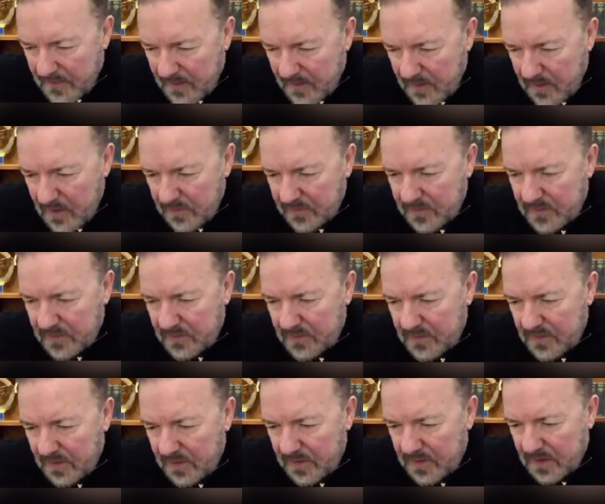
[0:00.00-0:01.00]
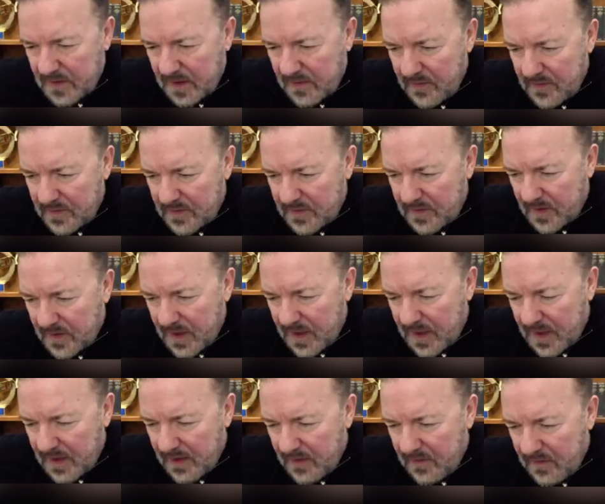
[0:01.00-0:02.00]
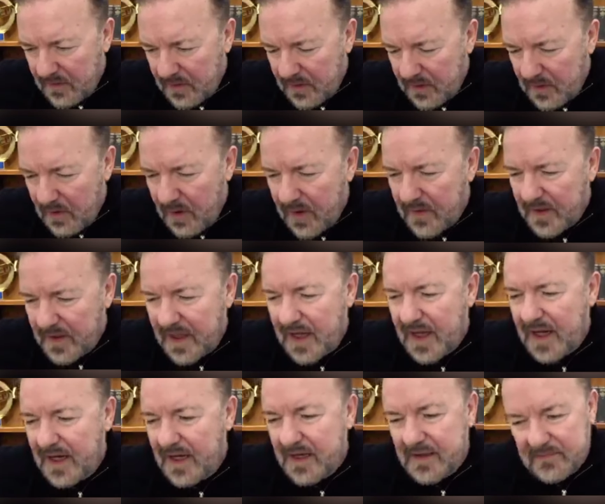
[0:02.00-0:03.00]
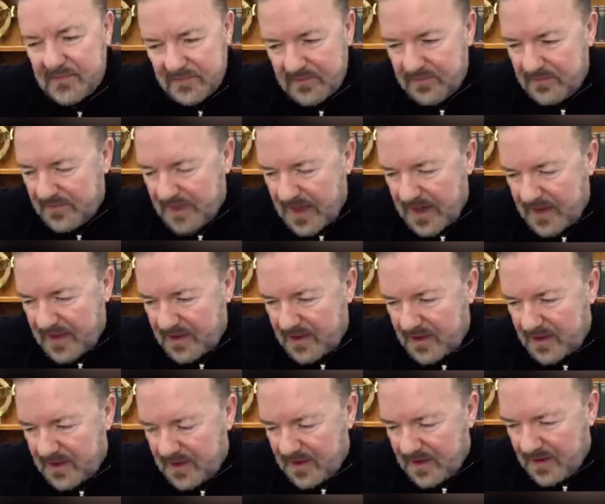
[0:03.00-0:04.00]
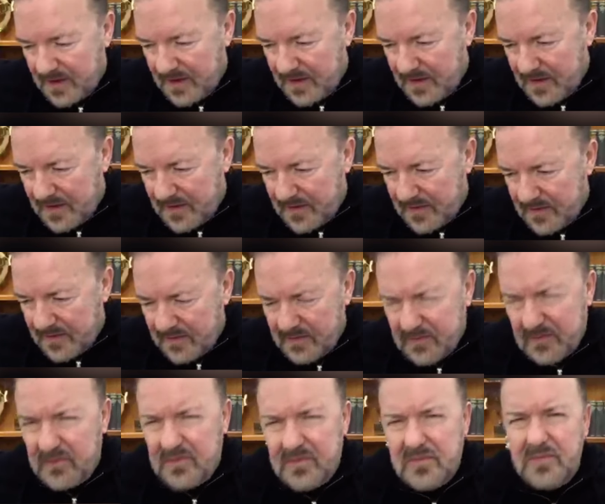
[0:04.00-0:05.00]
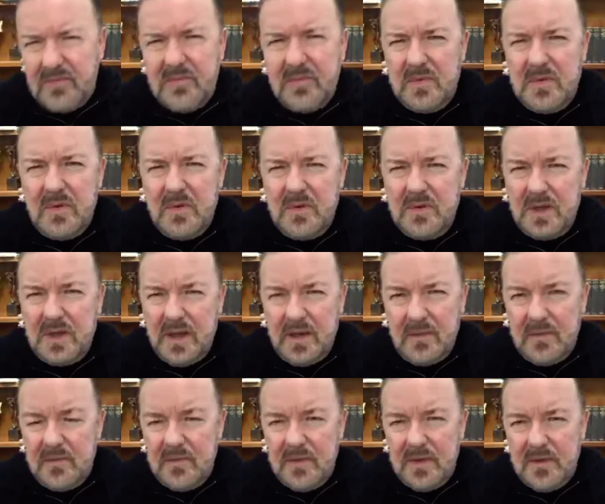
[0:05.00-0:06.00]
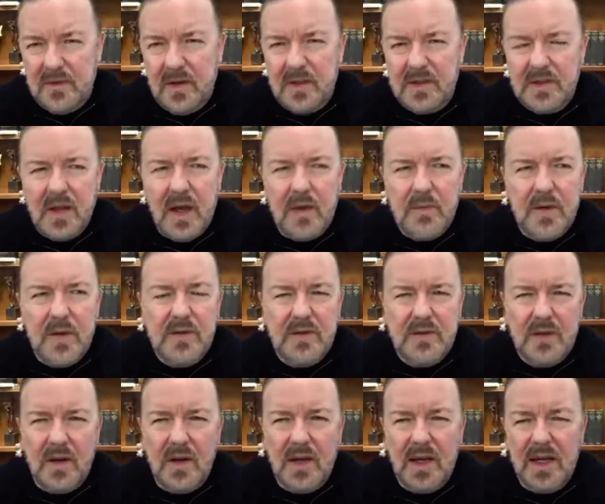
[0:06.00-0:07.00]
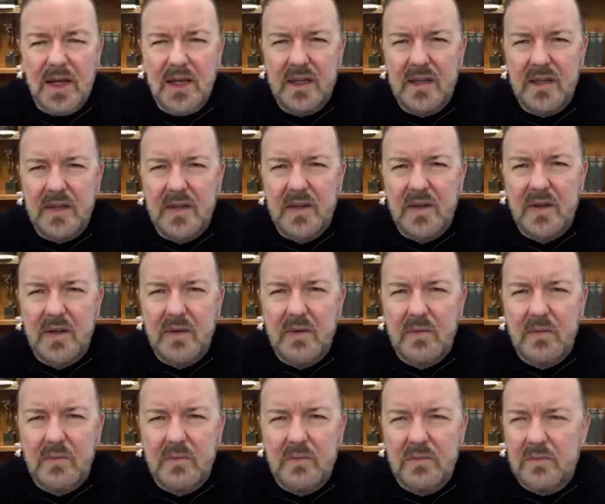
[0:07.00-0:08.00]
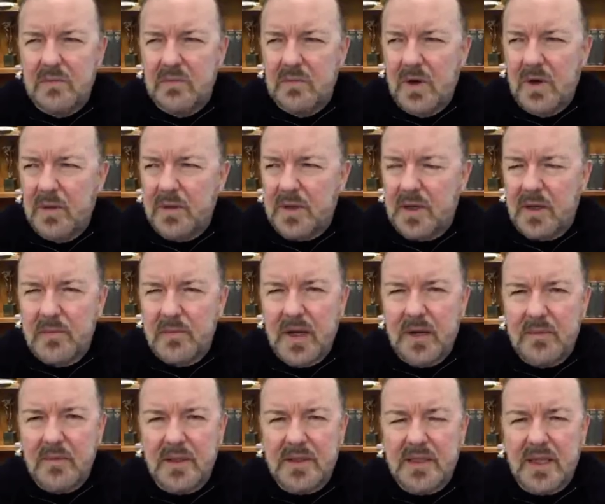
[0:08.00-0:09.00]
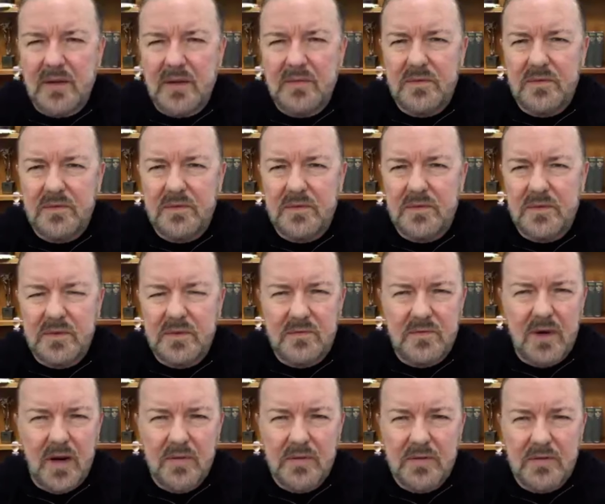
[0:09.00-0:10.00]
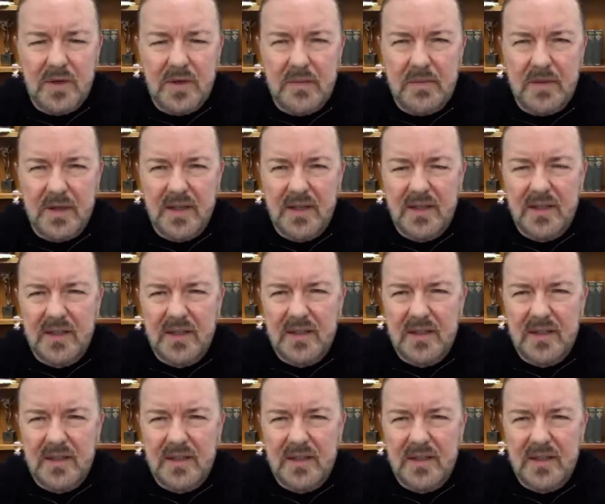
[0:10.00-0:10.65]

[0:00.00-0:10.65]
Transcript: You have decided to start your own society. You are the king, Natch. Of course I am. If I start my own society, why would I make myself the road sweeper?